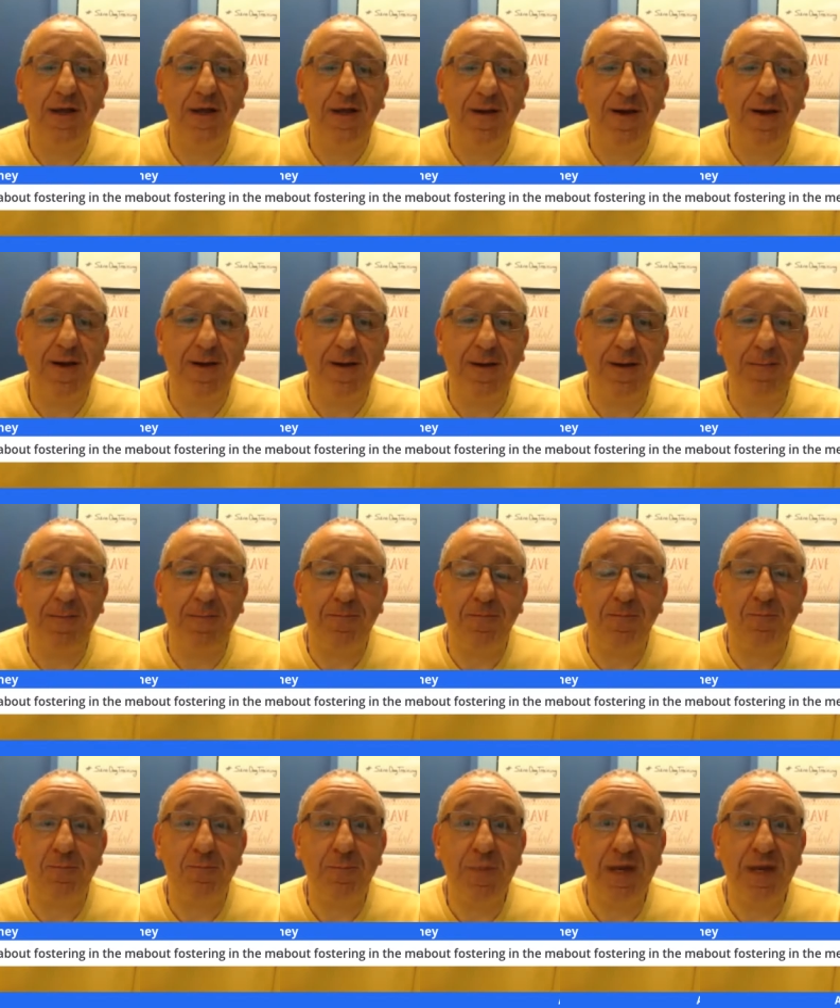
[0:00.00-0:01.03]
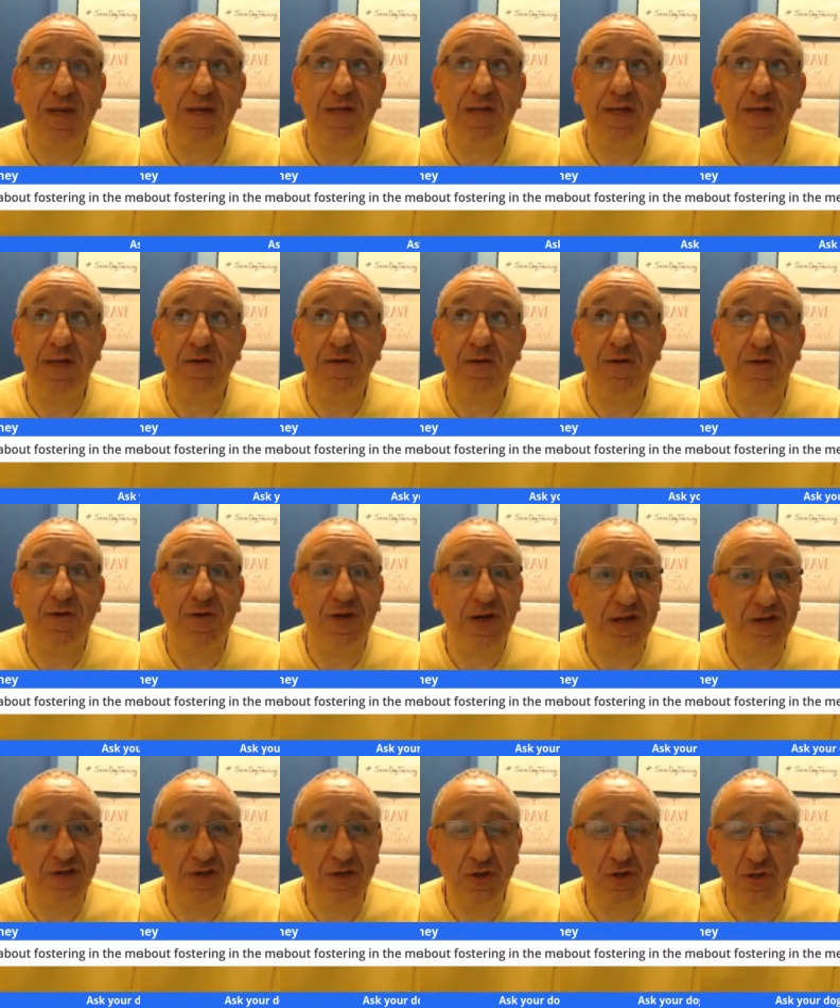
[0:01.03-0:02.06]
Um, many
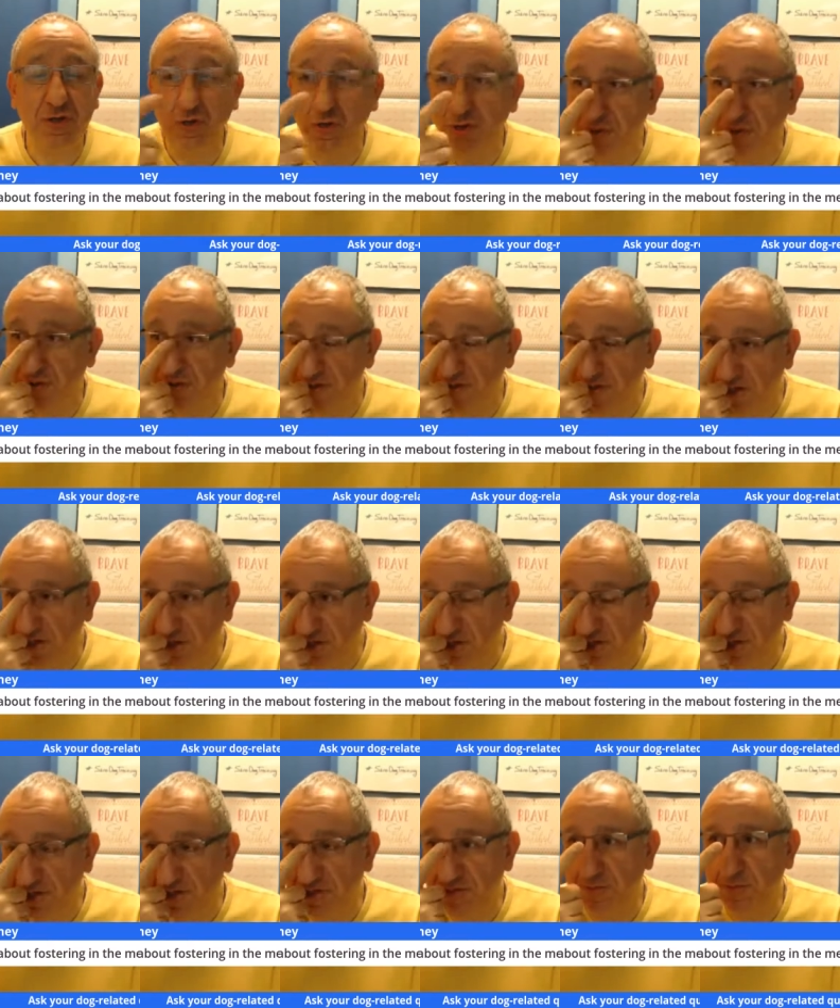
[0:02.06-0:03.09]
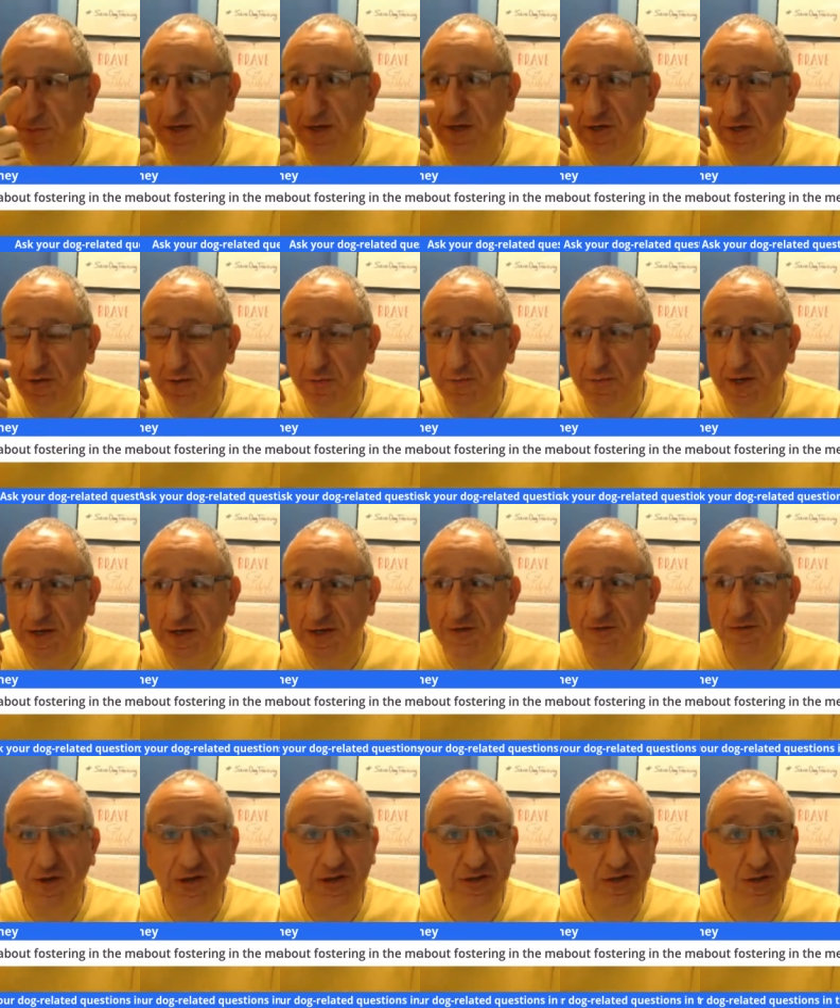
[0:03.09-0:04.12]
rescue organizations, many many
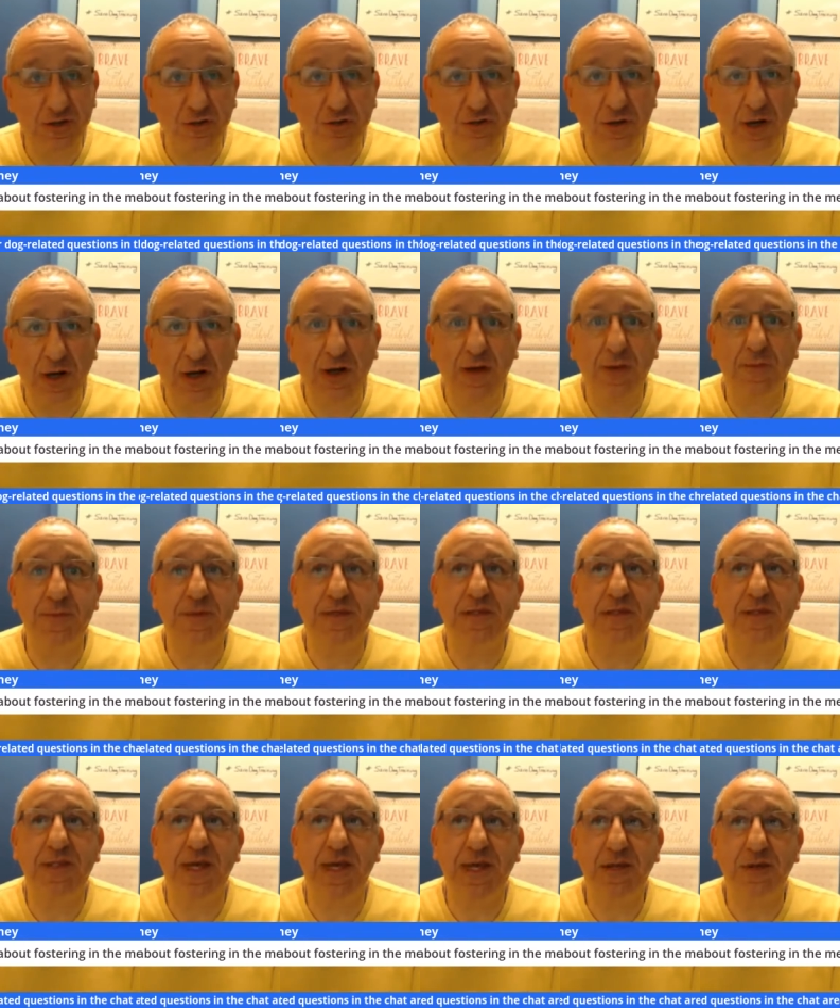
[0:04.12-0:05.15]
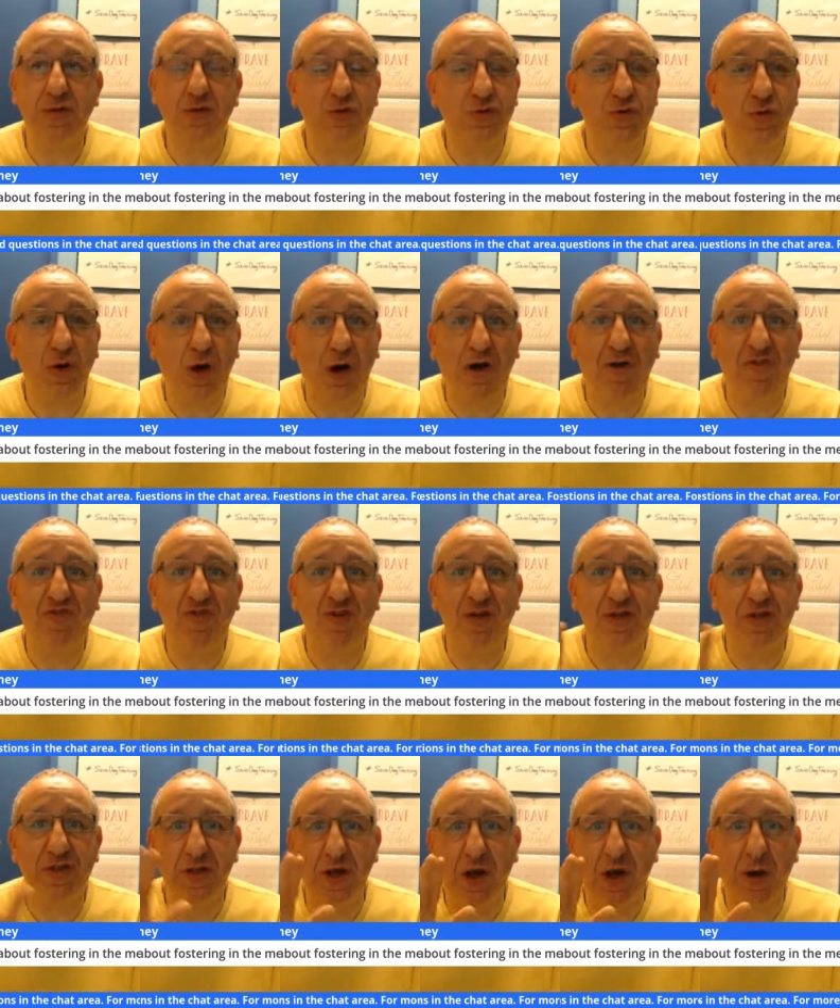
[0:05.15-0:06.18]
rescue clubs, they do offer
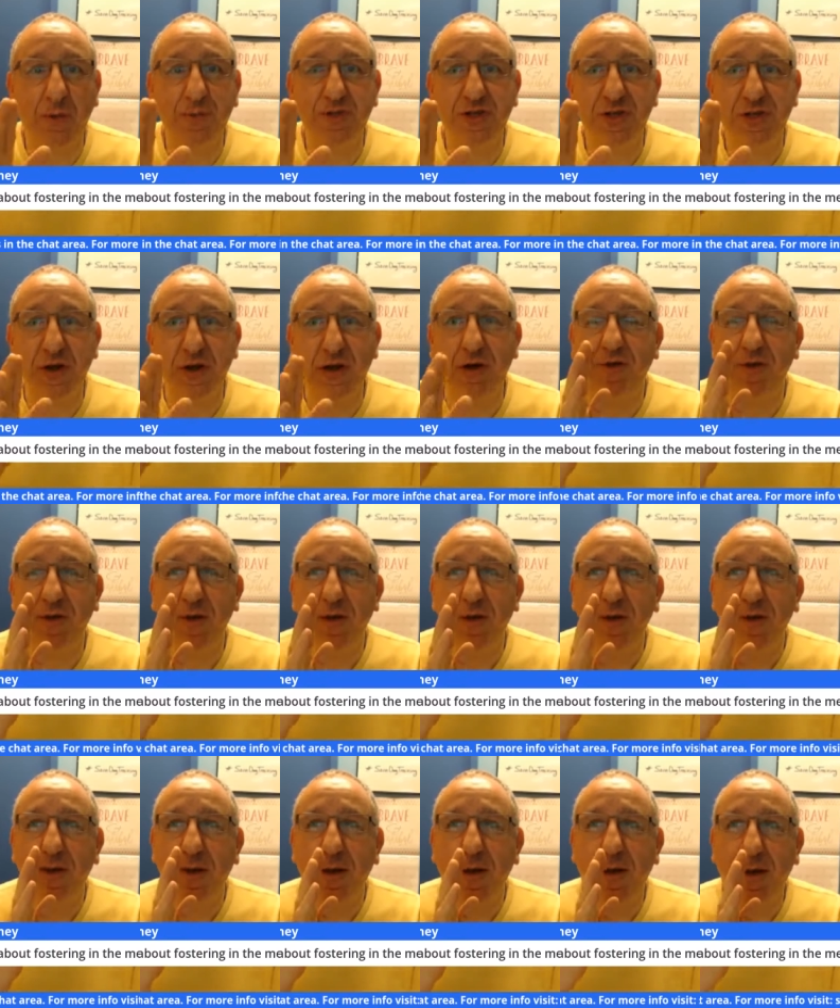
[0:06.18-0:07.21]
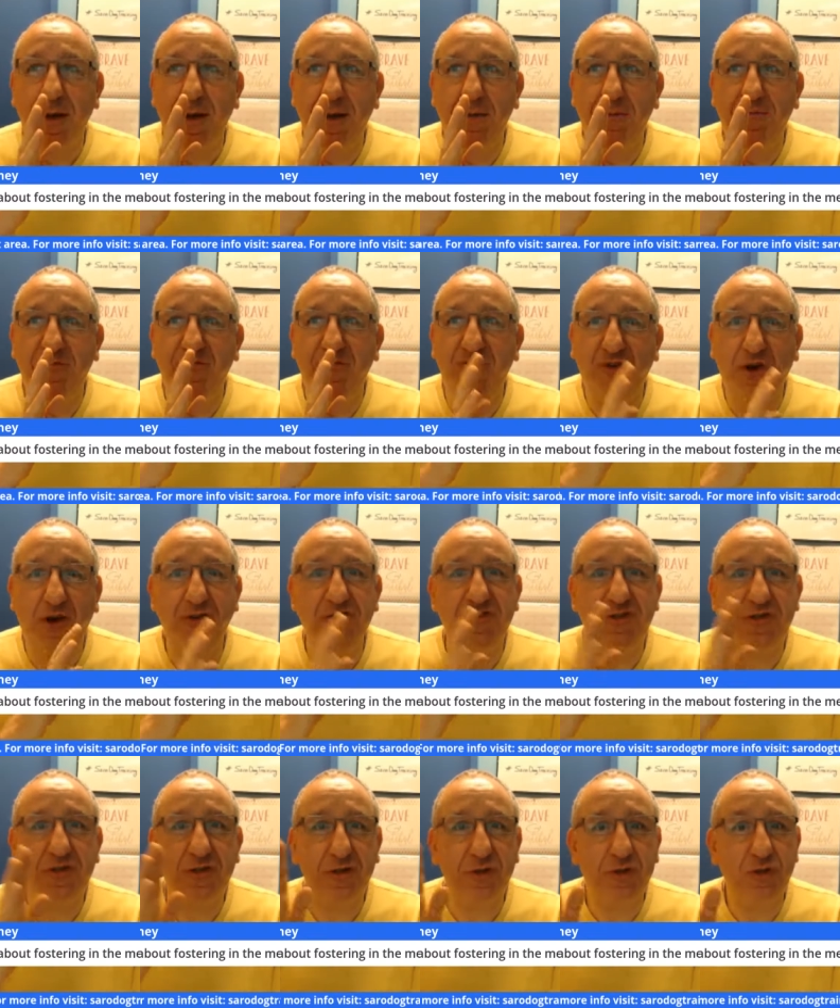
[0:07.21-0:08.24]
the option of uh,
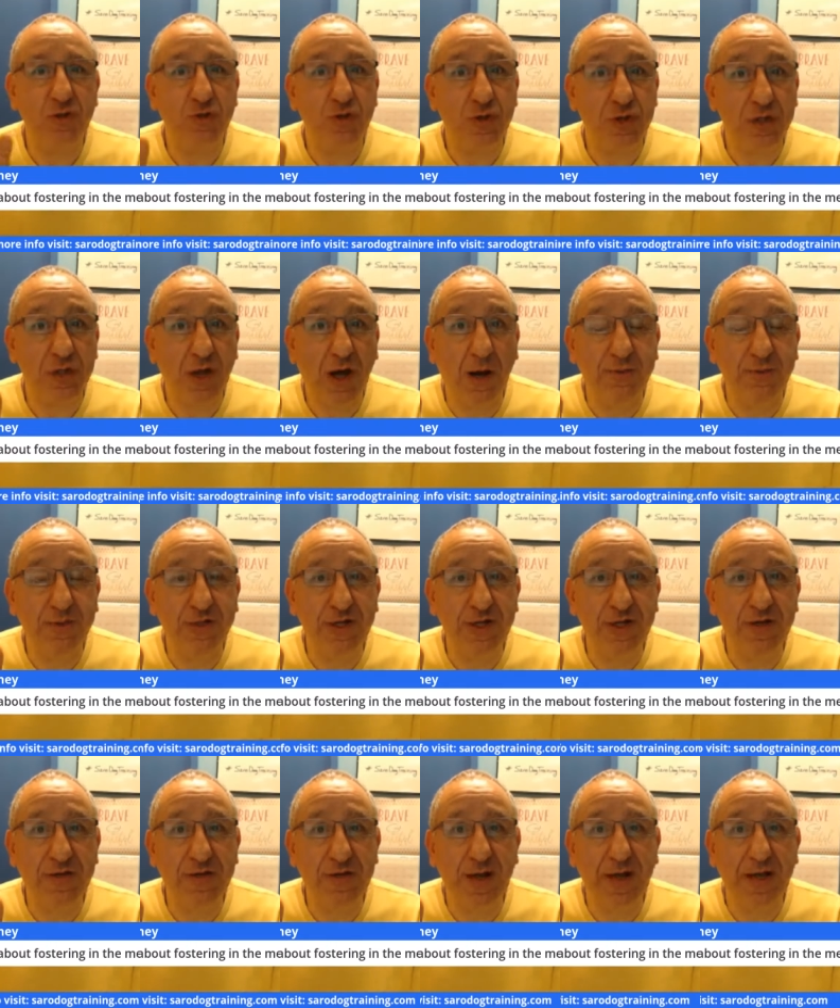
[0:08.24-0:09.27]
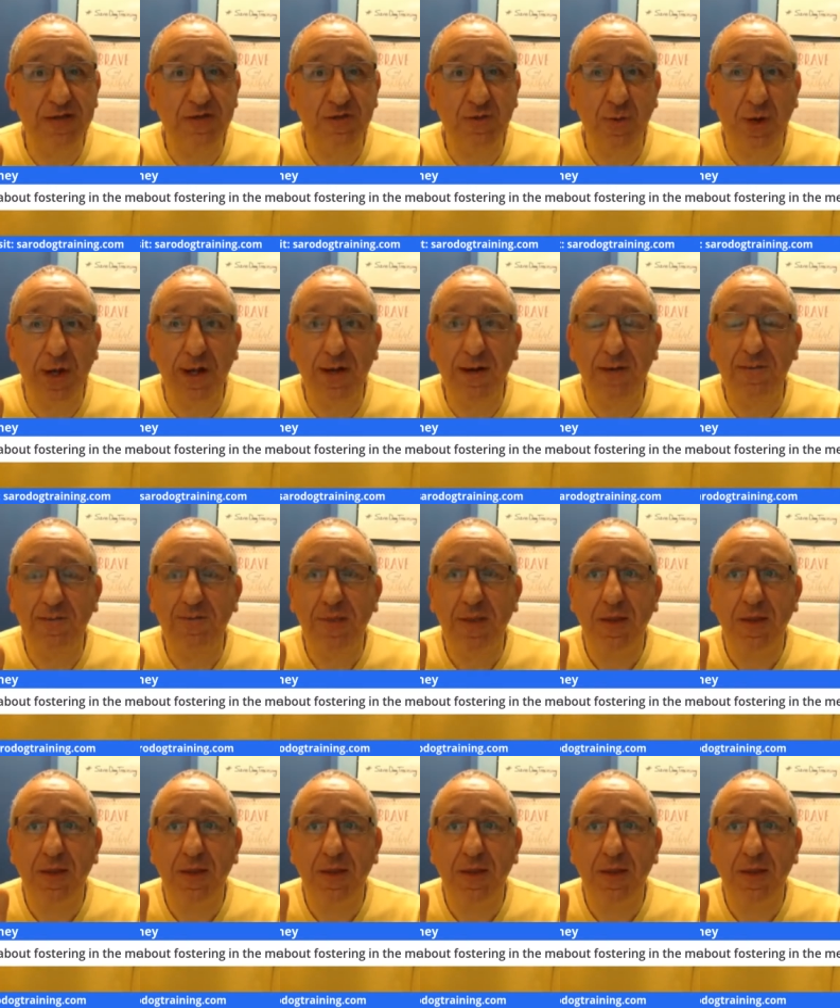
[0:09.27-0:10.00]
foster to adoption as well,